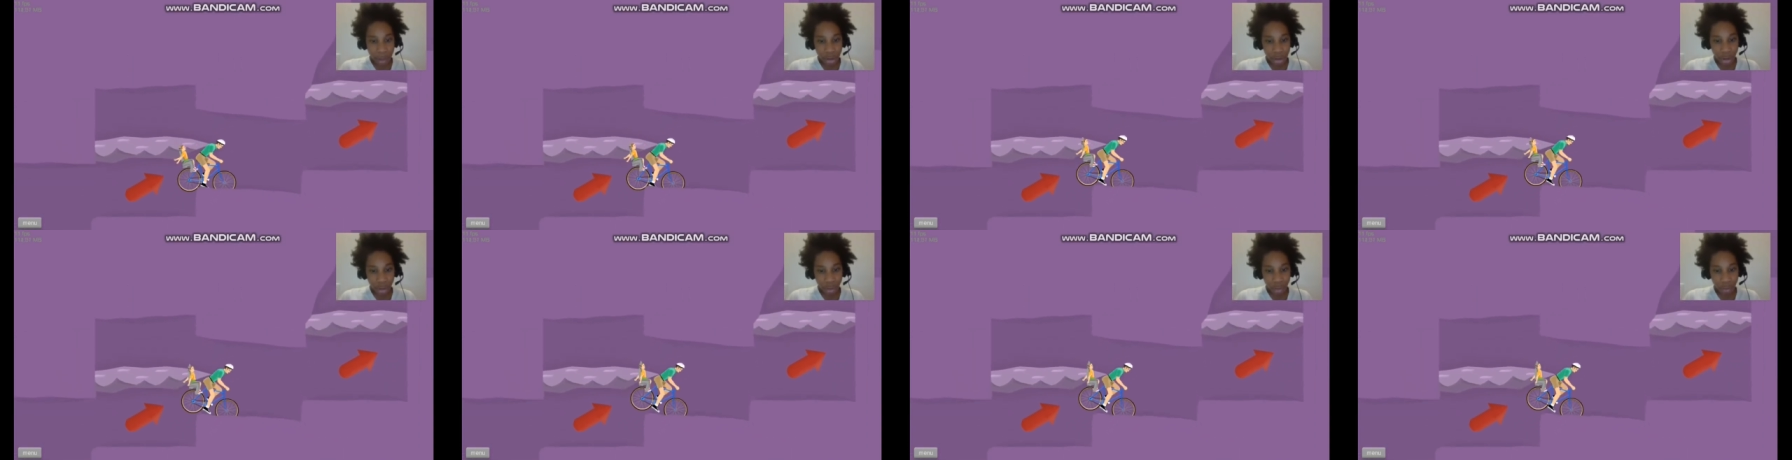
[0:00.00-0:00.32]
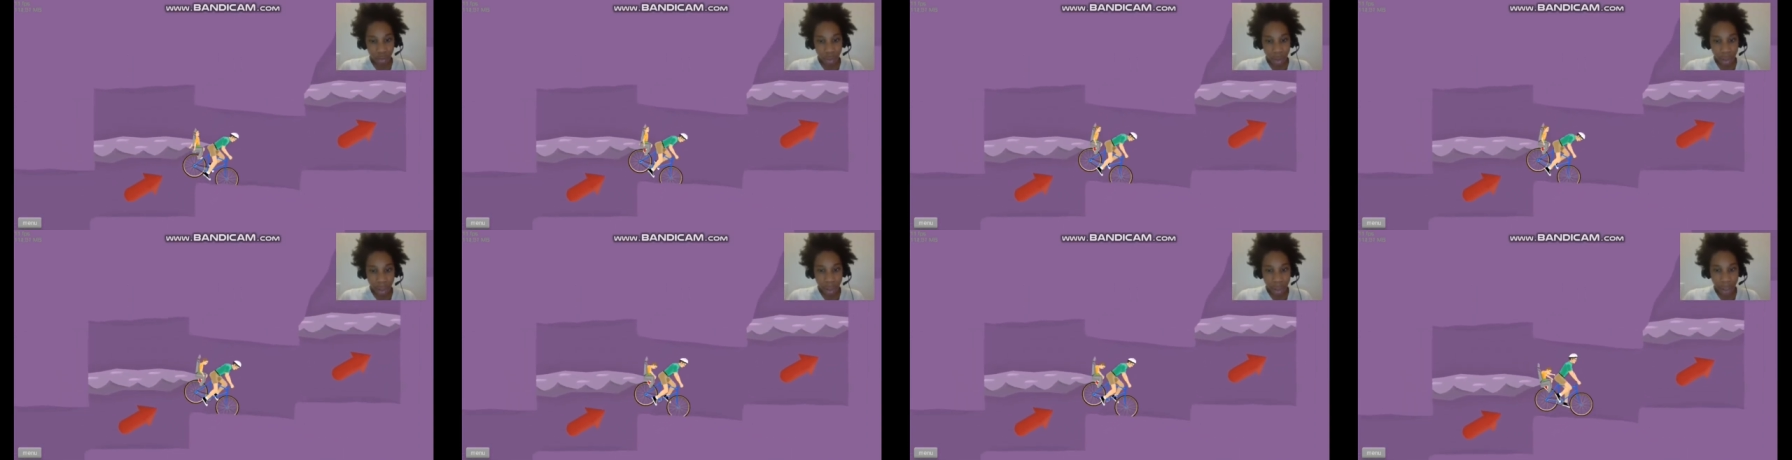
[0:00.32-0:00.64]
and go
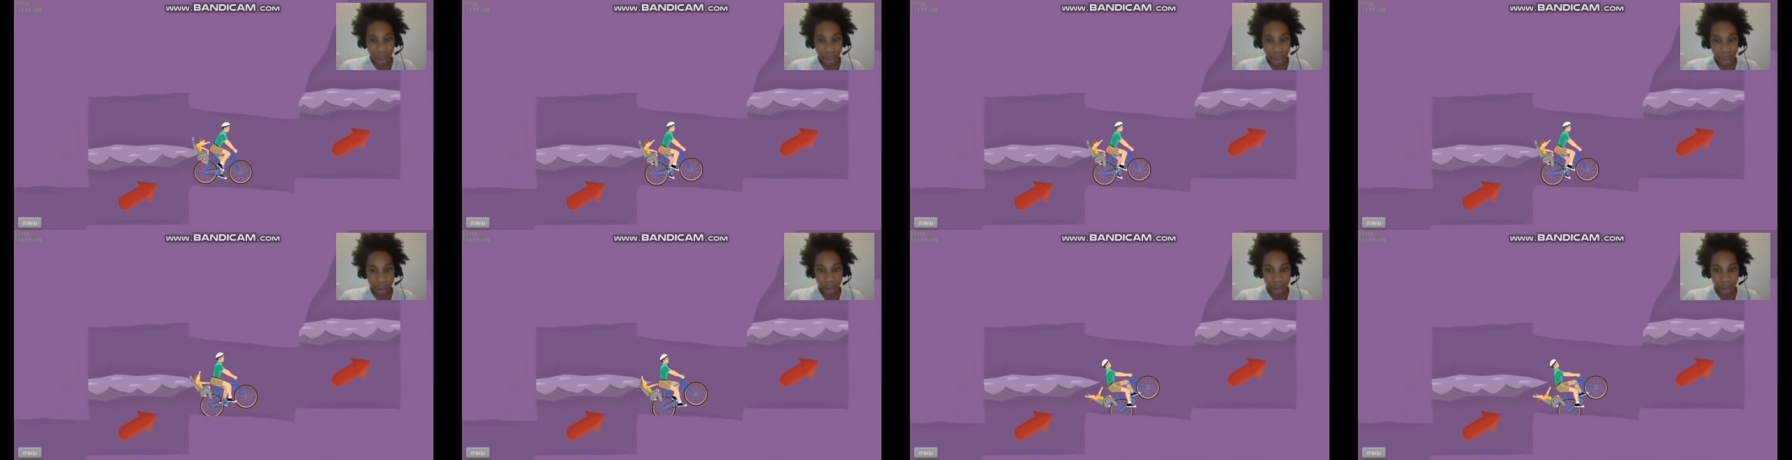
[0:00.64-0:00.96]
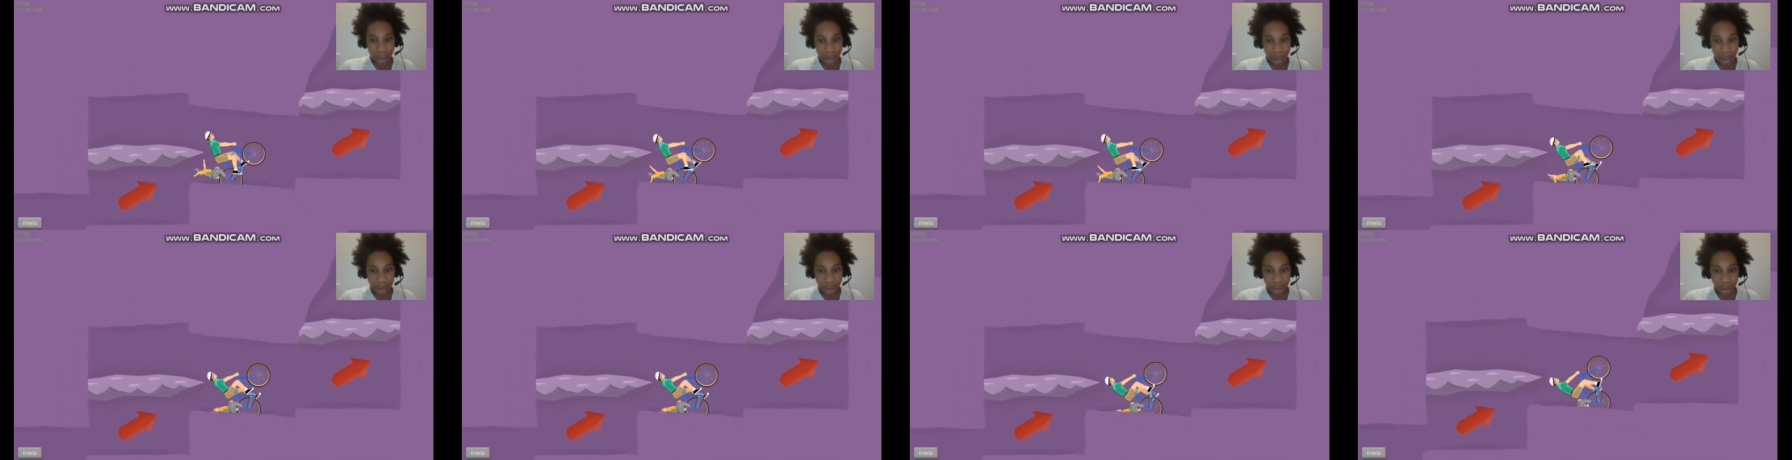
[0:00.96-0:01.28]
right
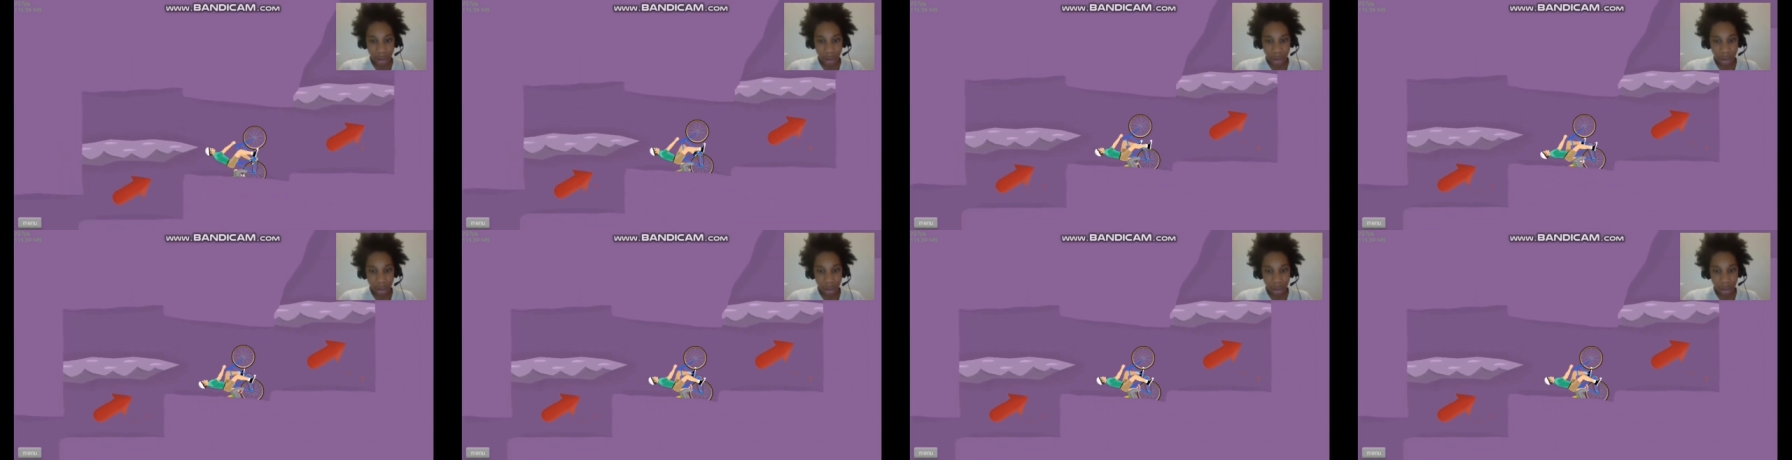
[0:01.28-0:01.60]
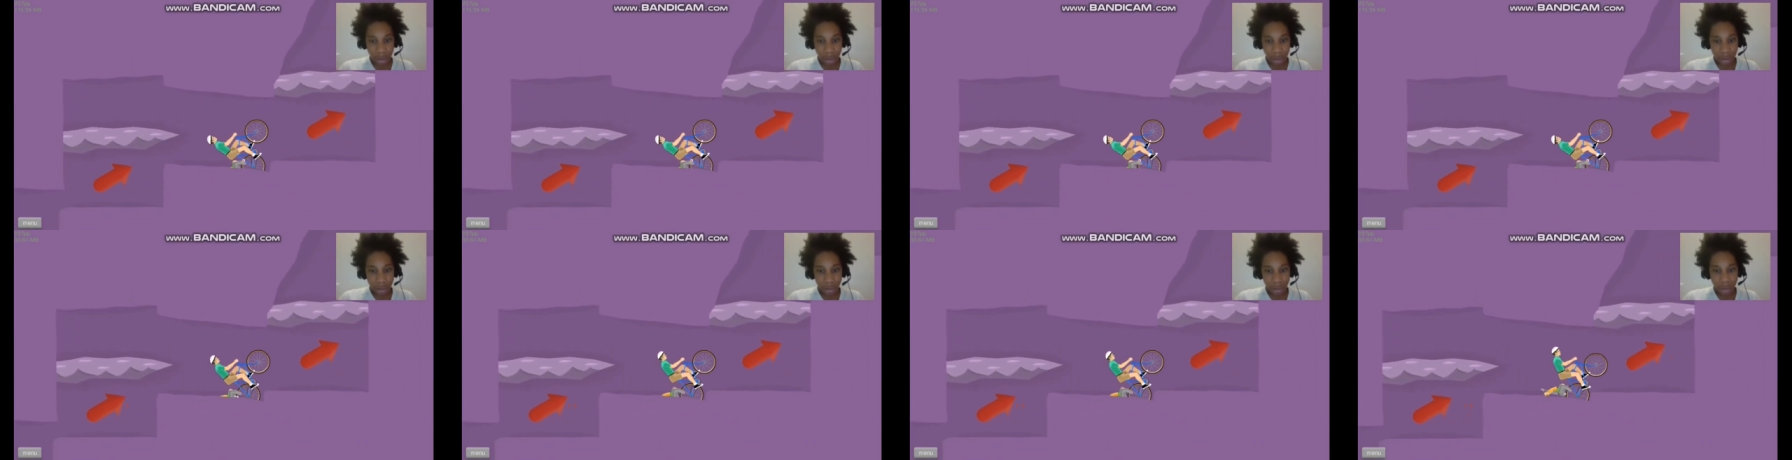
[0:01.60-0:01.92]

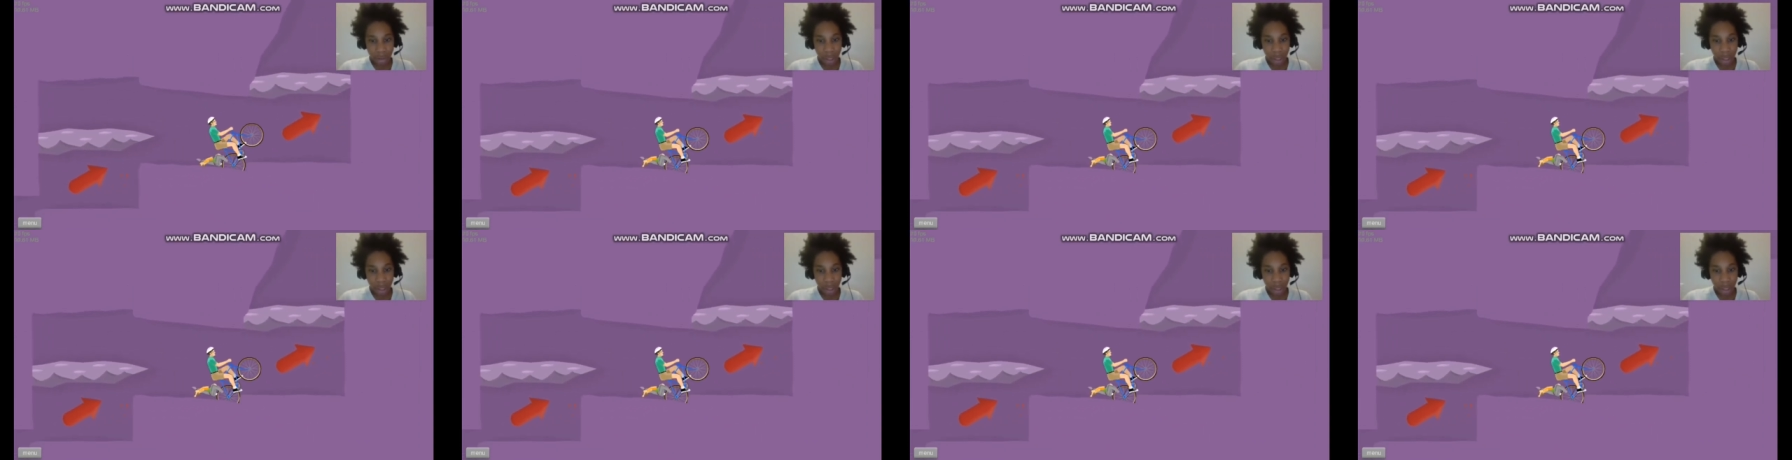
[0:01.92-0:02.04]
here!